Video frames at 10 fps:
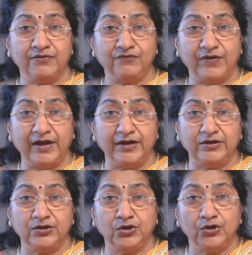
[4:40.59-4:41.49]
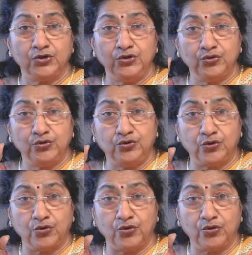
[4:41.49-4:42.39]
when you
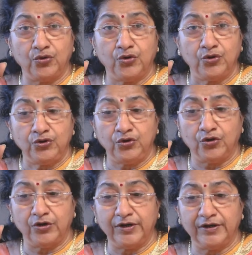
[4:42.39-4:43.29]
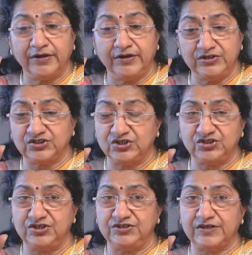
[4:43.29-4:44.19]
draw your
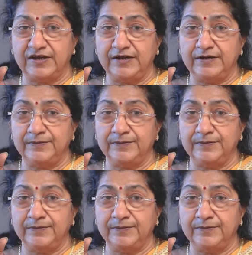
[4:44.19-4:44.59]
research design.